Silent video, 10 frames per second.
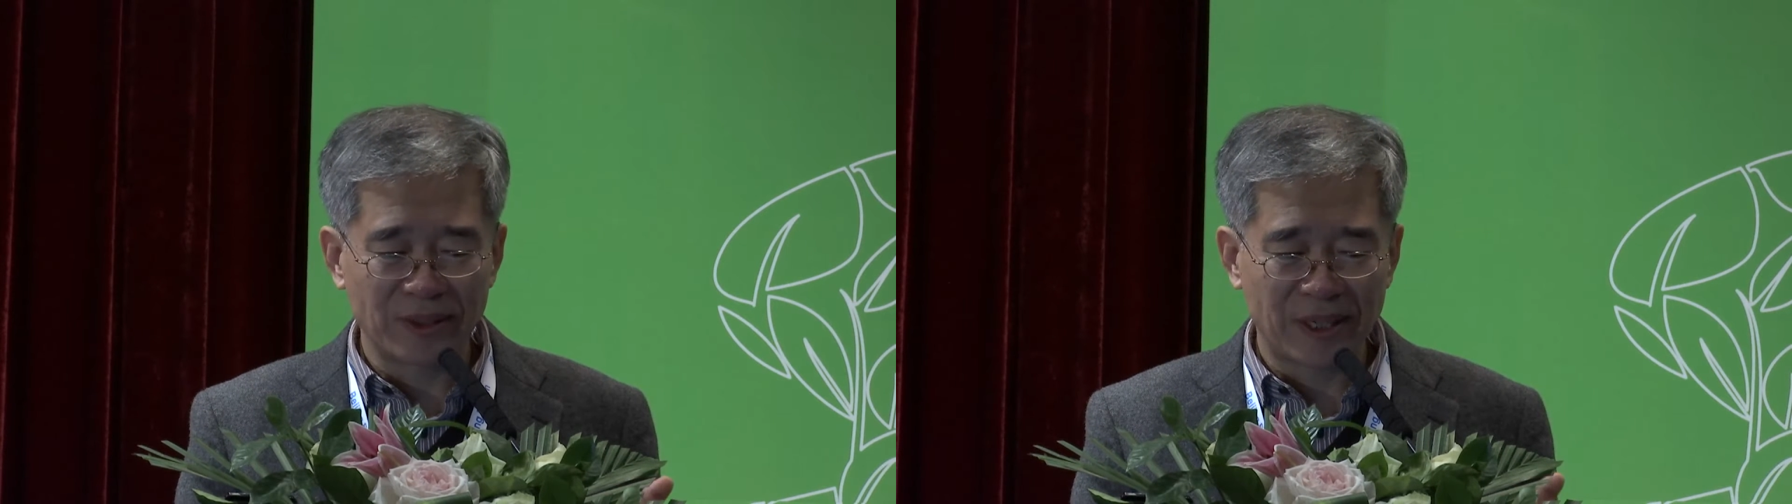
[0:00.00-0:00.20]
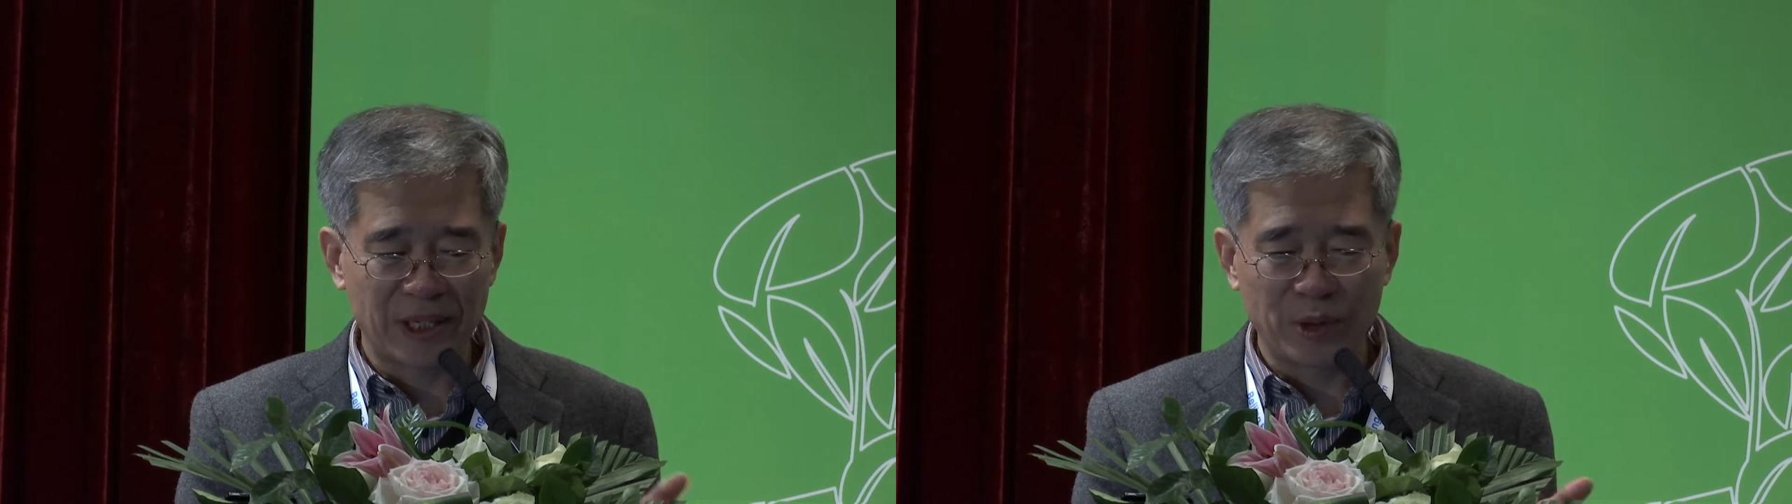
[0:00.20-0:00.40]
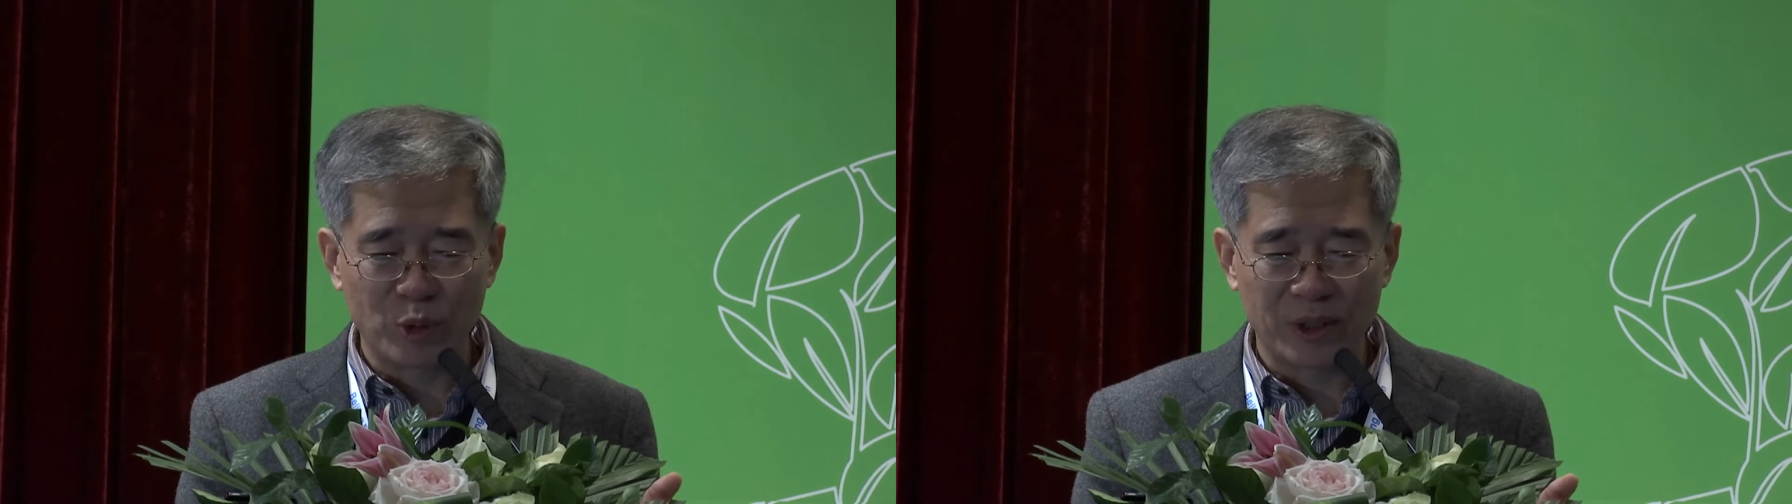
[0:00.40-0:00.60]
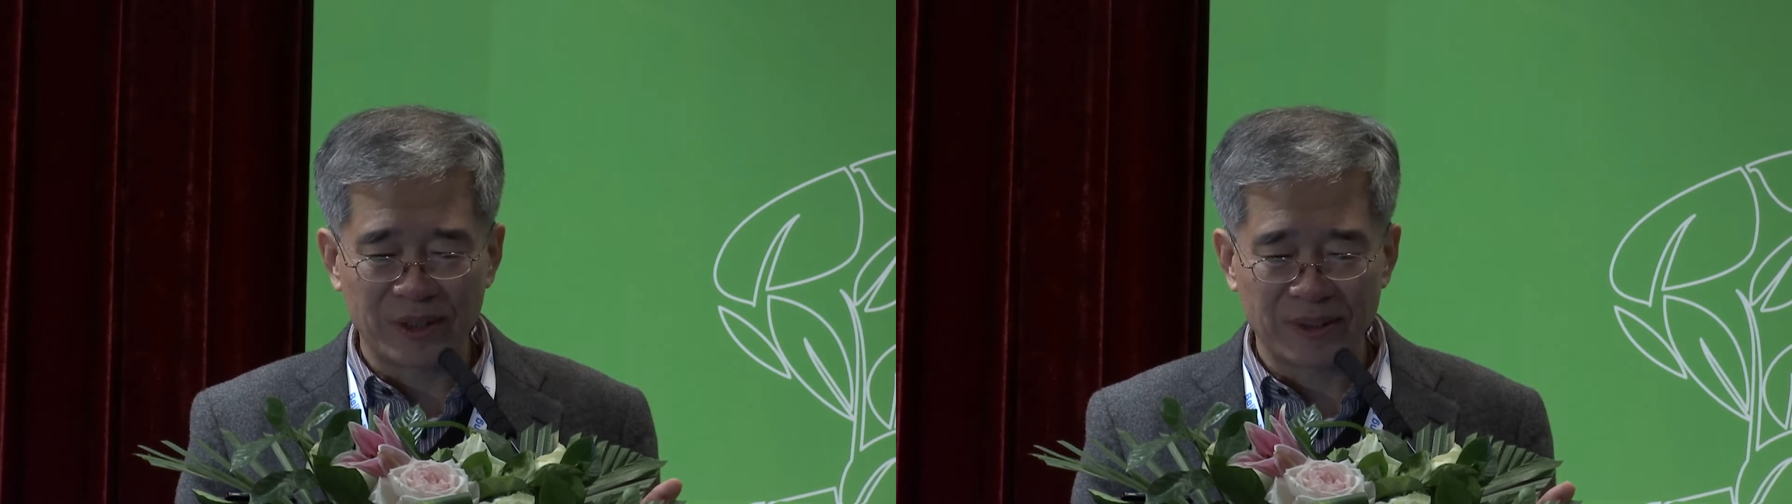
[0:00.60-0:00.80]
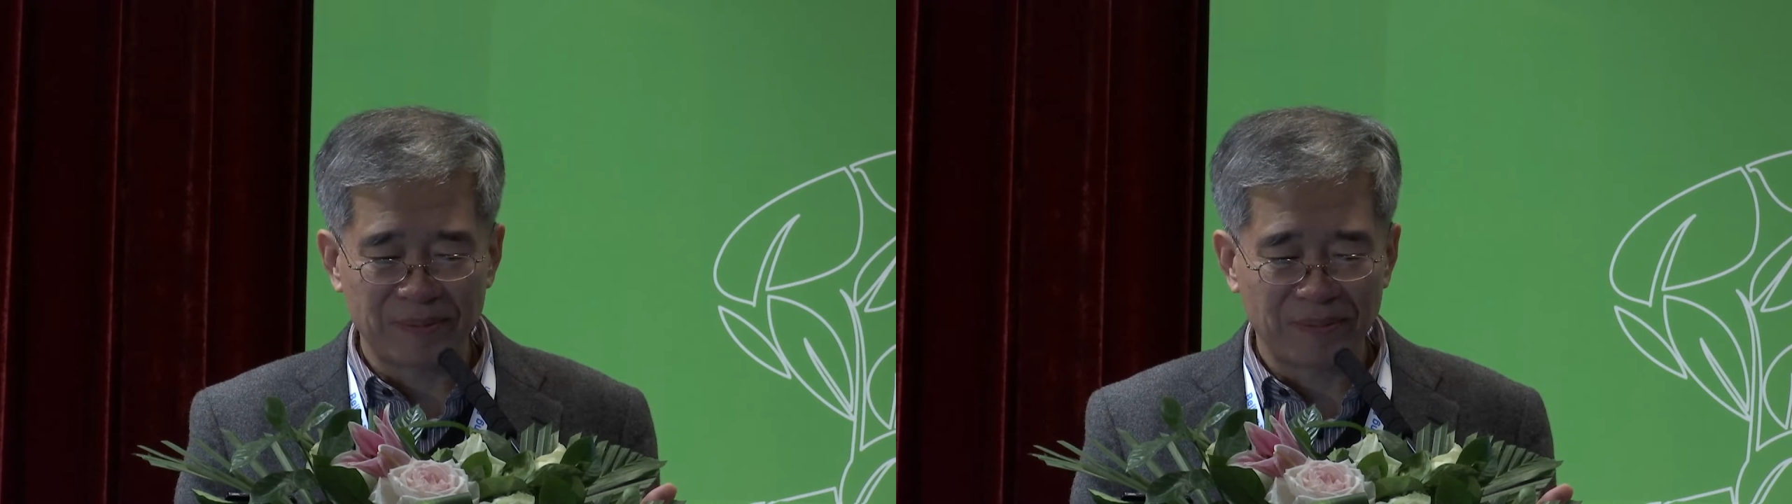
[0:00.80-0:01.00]

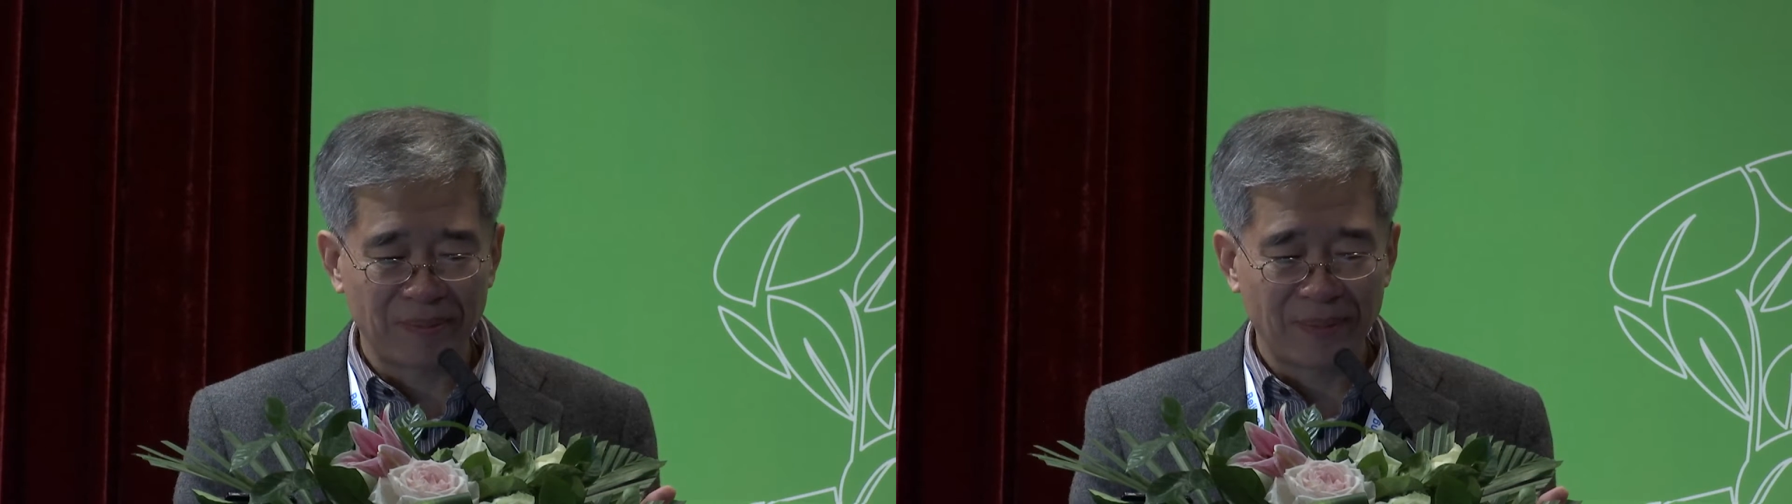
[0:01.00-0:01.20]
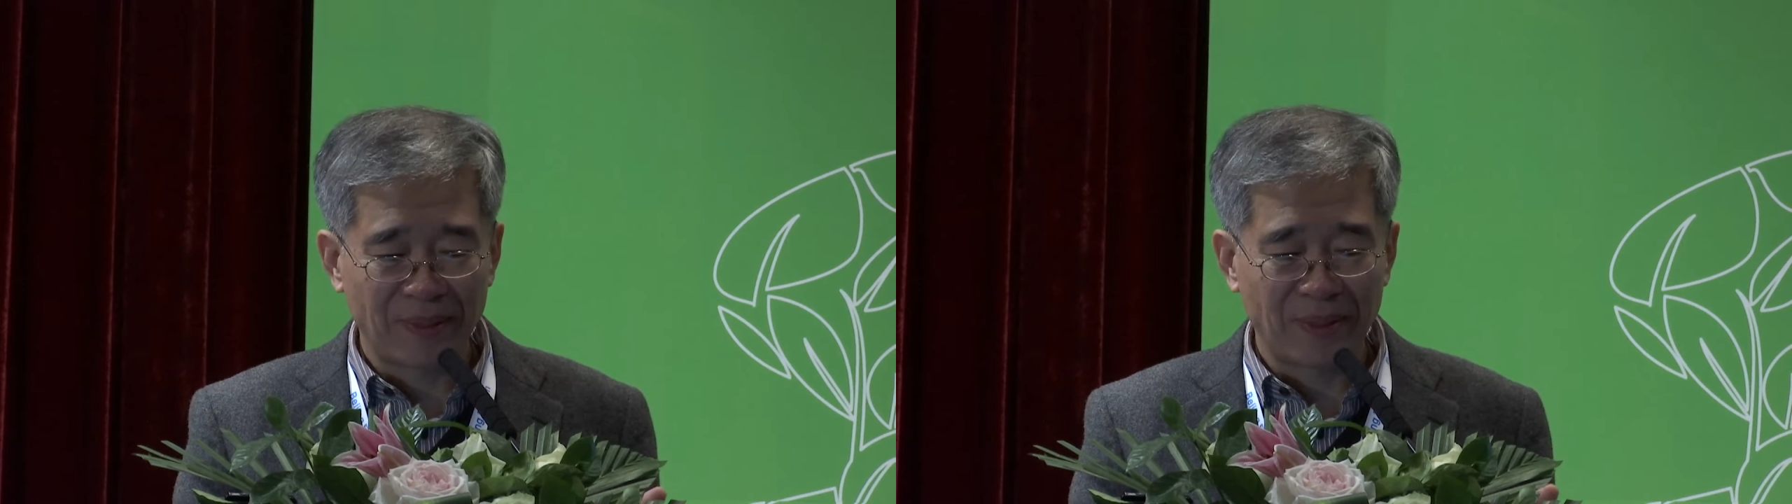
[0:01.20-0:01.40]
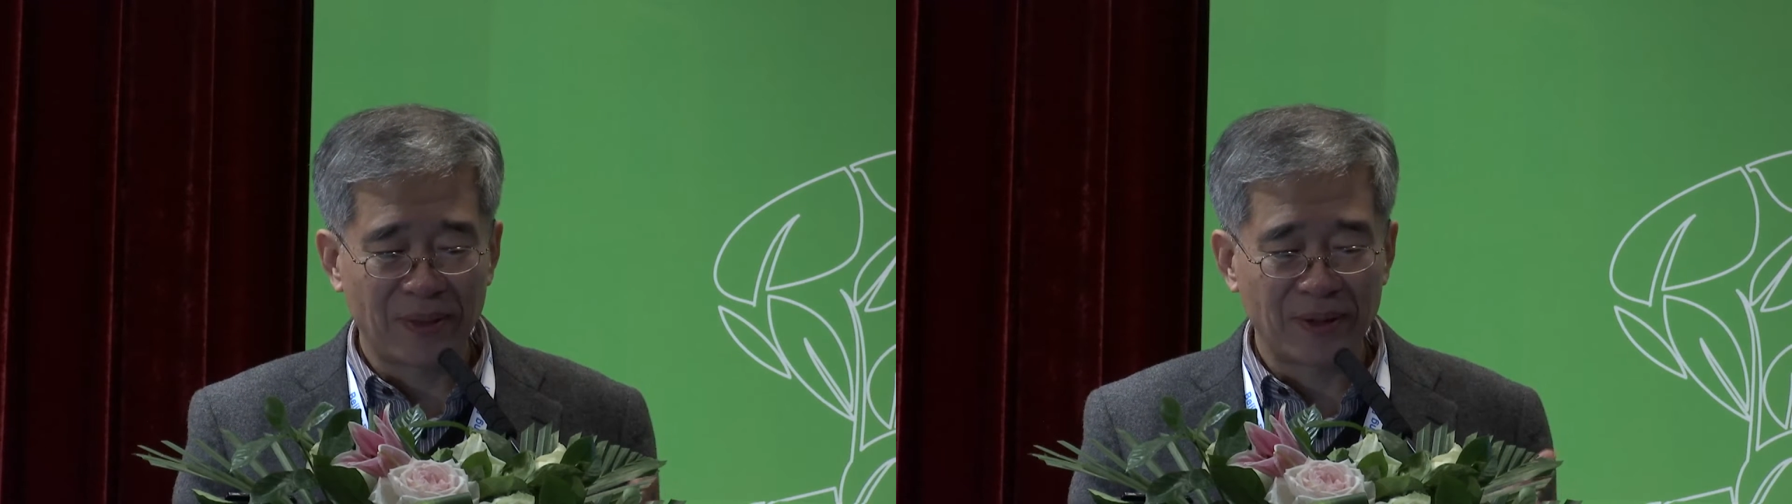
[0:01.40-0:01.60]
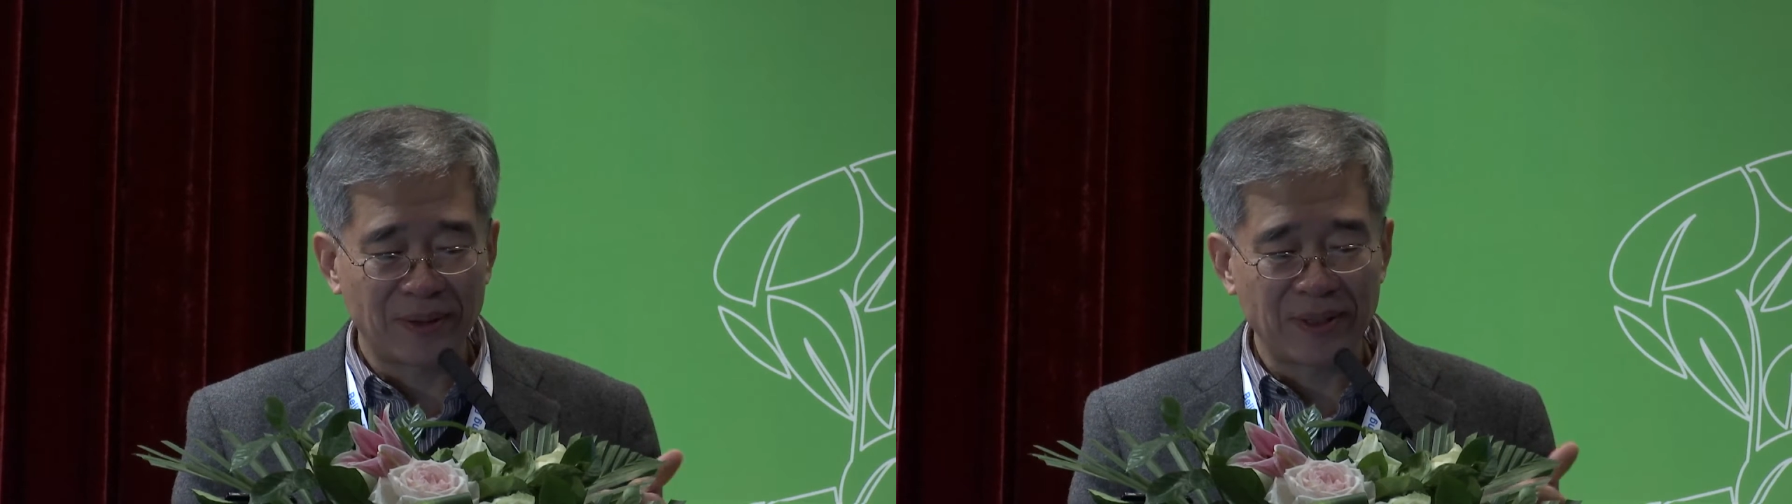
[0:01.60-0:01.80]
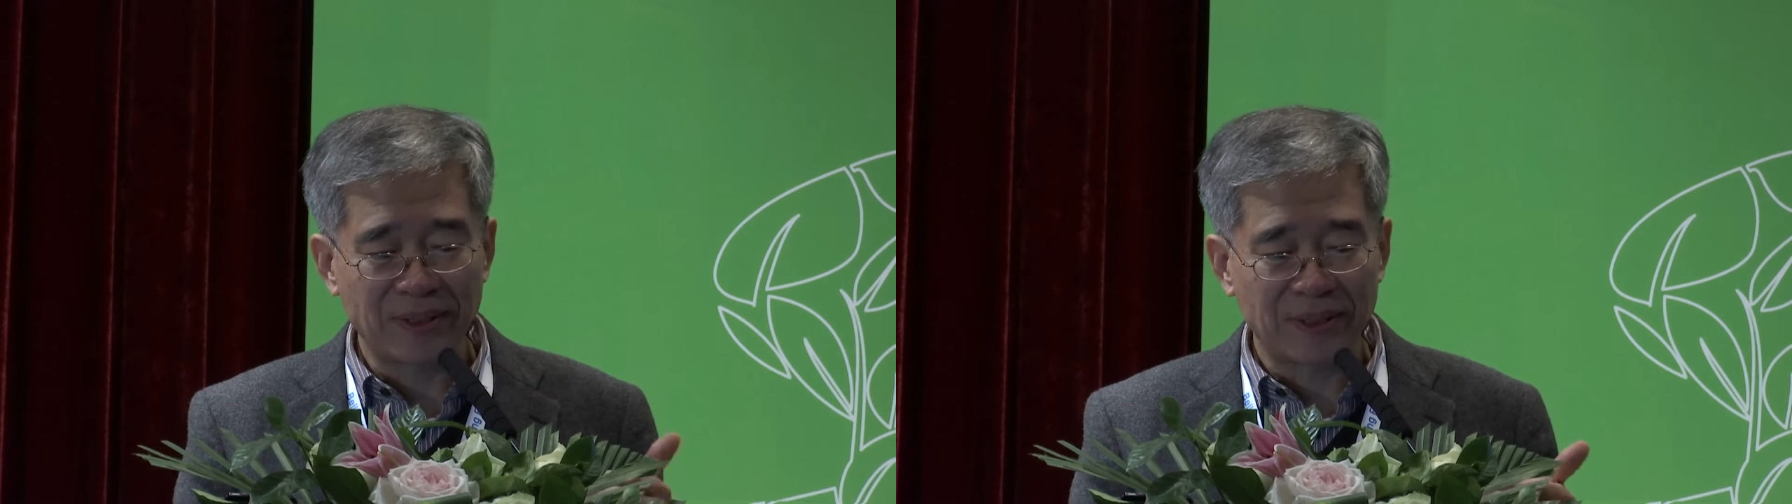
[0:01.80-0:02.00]
keyword, the
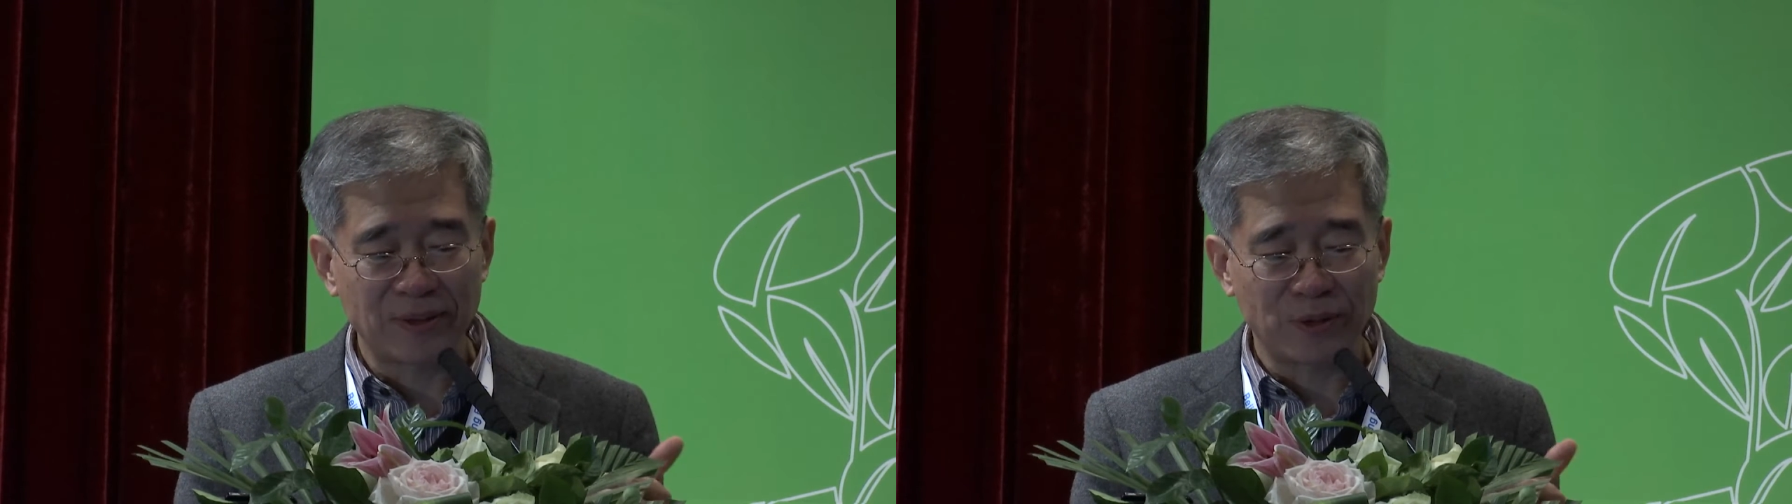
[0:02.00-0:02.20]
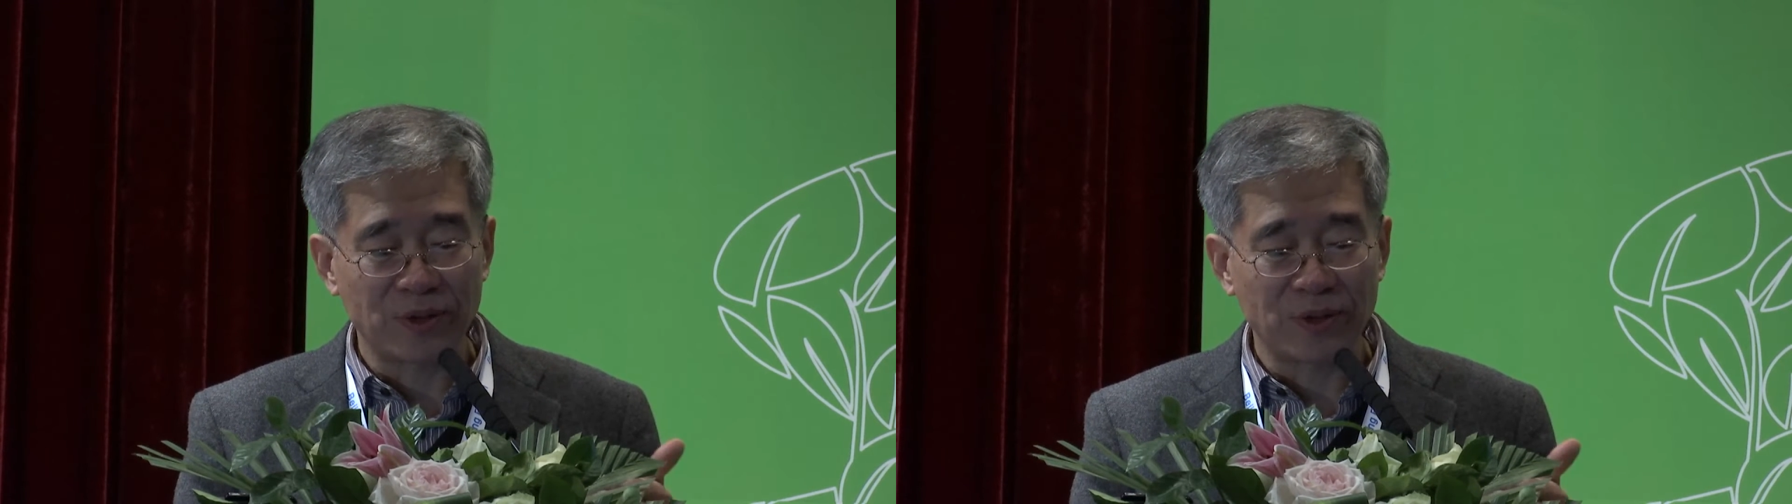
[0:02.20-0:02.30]
distance